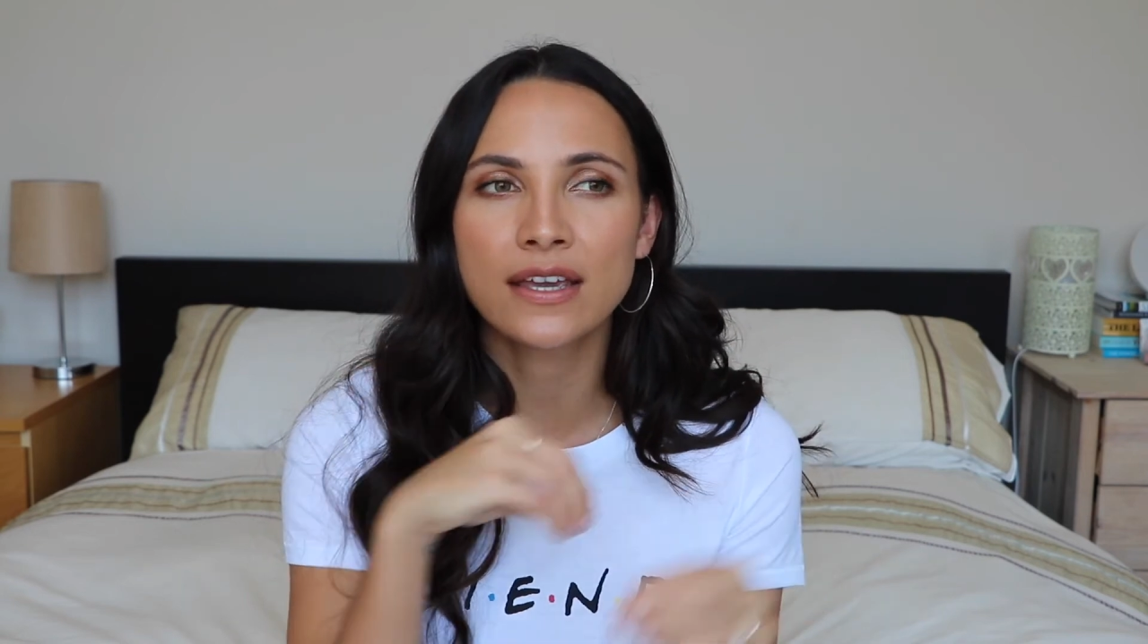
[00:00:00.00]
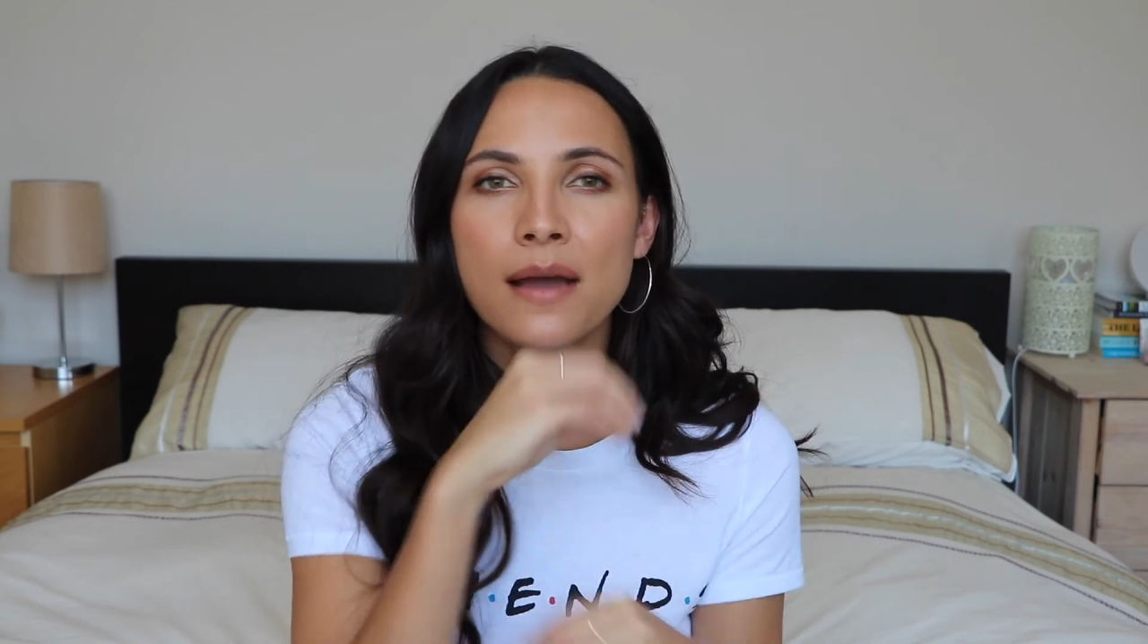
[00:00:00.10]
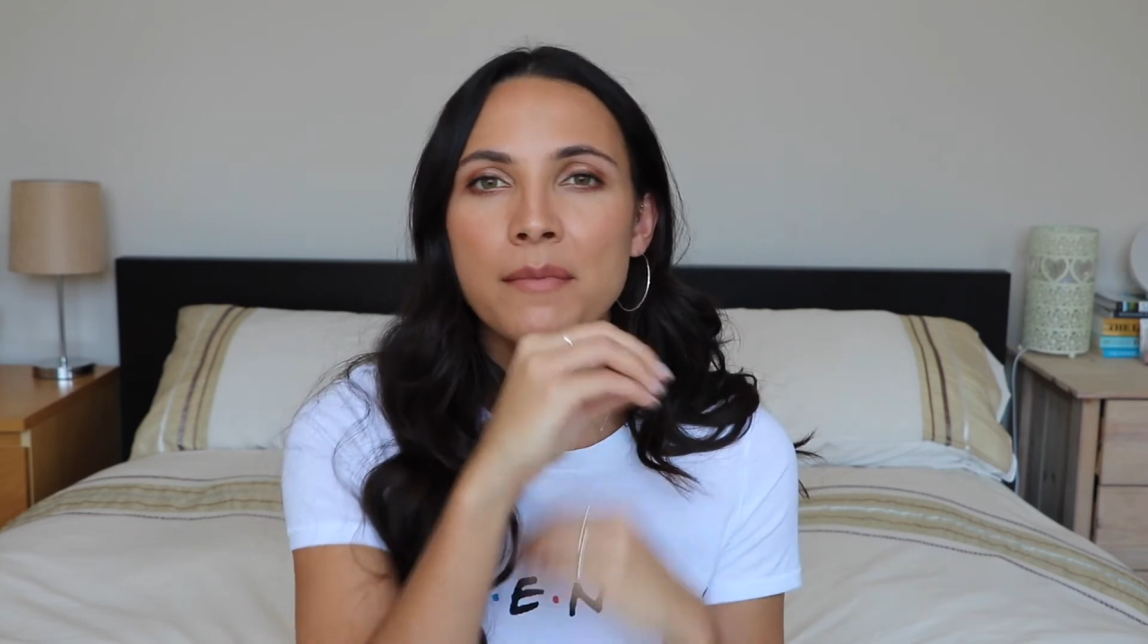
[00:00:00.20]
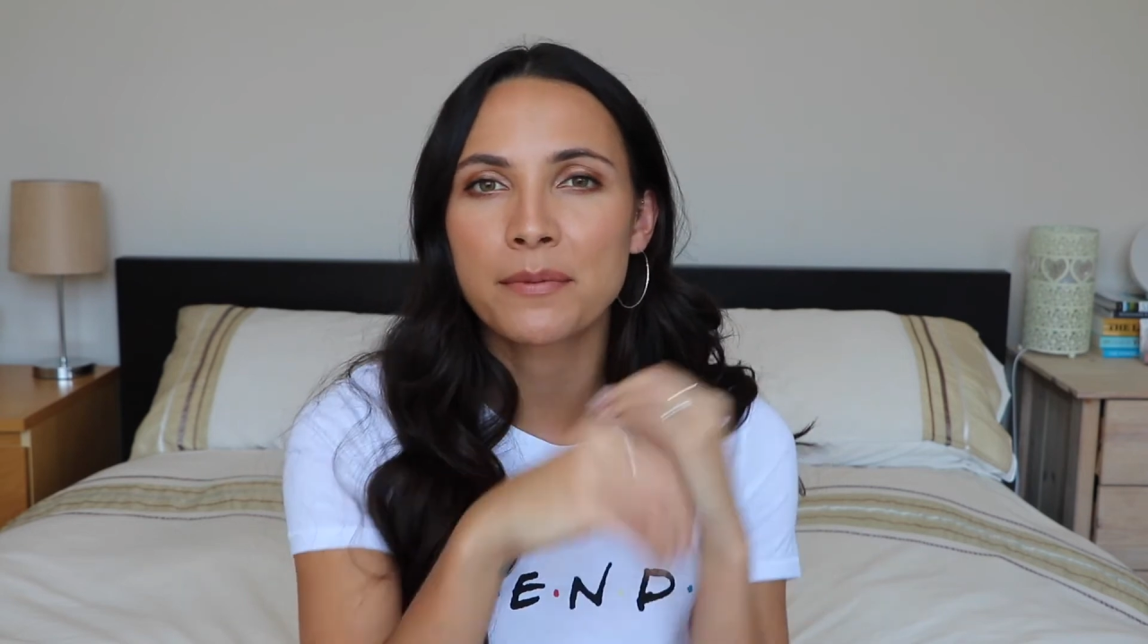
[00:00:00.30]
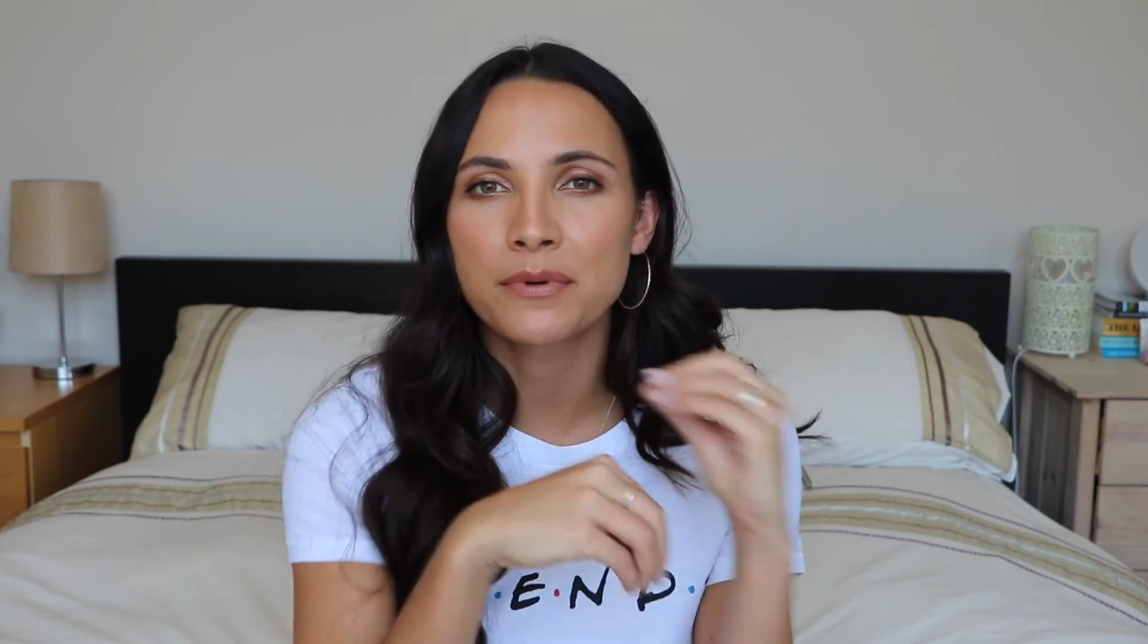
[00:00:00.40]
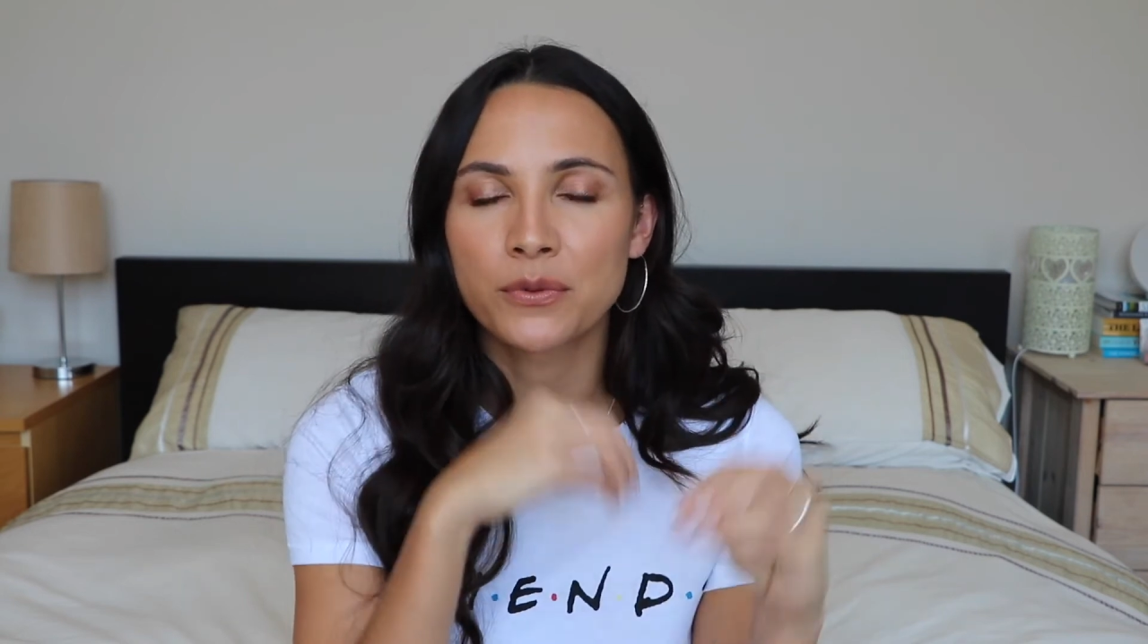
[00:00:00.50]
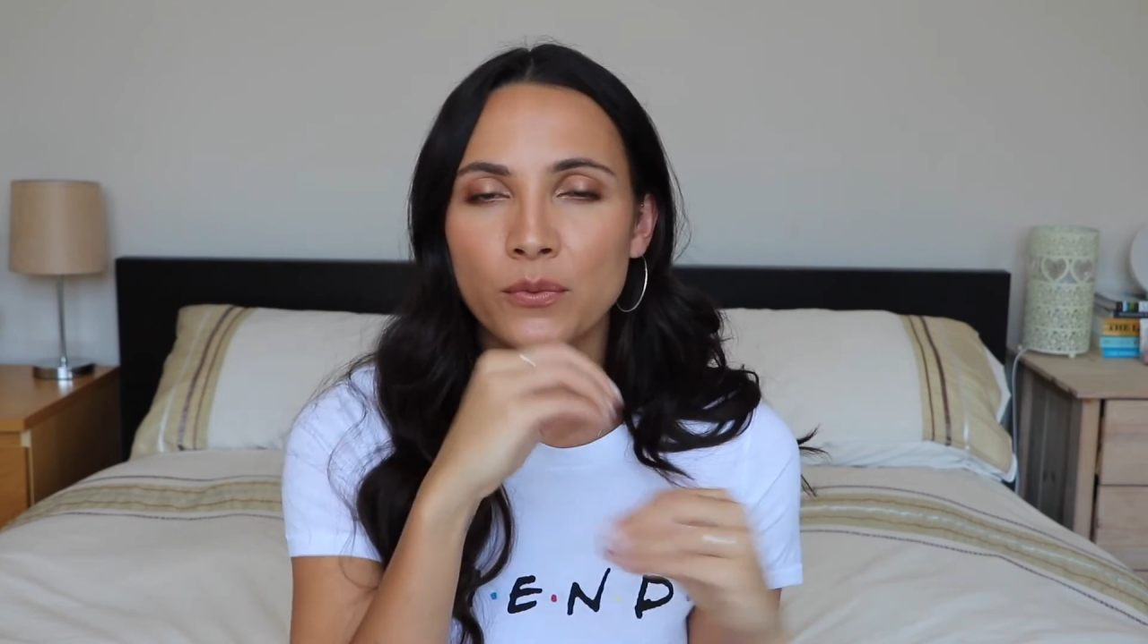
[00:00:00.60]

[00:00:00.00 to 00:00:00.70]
come up with